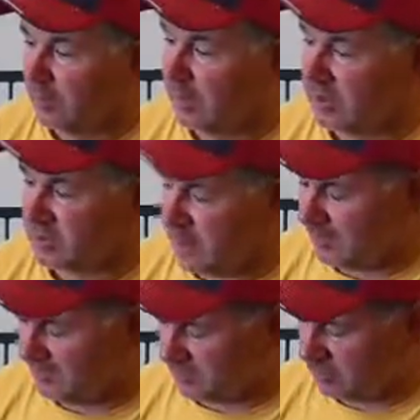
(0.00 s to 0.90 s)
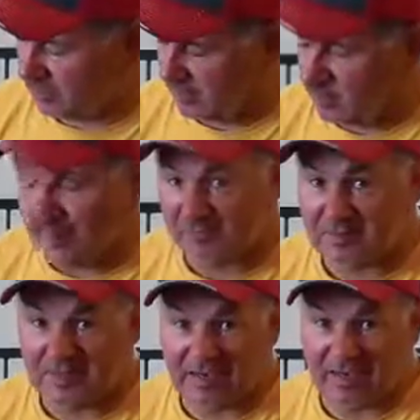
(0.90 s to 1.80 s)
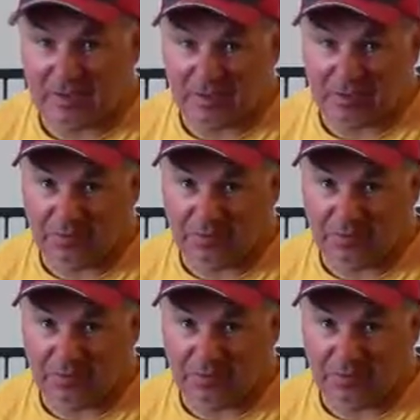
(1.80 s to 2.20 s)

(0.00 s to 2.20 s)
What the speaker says: their stomachs are only about the size of my